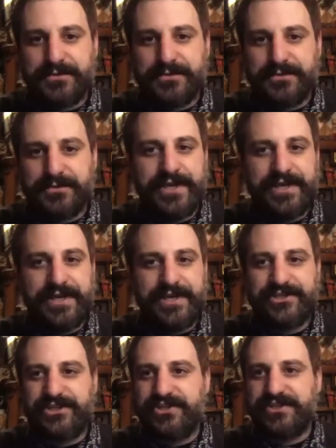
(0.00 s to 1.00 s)
But we
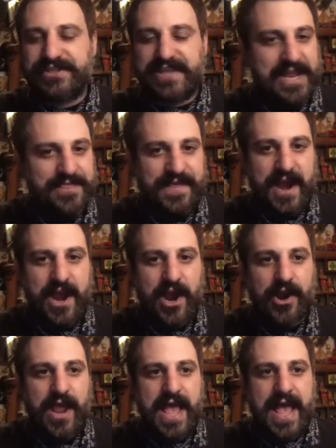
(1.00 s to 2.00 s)
stayed
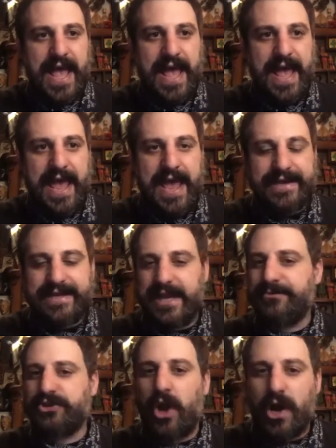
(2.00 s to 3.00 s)
there and
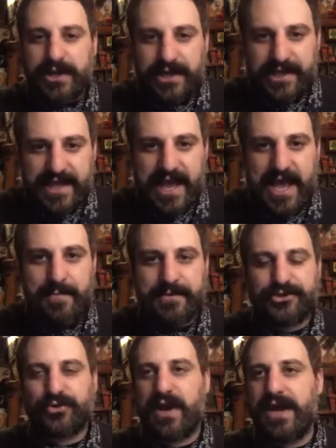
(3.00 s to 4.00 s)
kept talking to them and
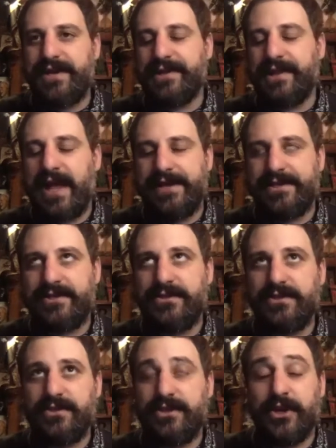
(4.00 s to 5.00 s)
tried to
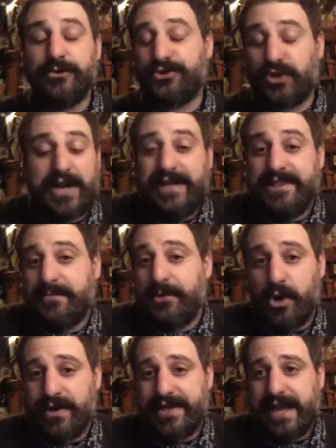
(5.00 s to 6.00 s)
get them to go on
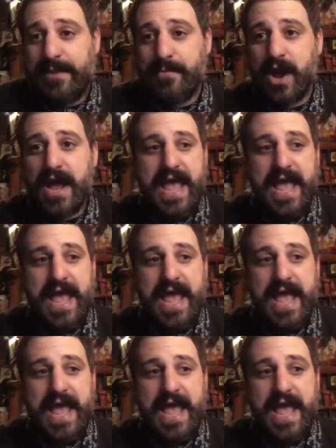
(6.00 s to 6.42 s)
camera.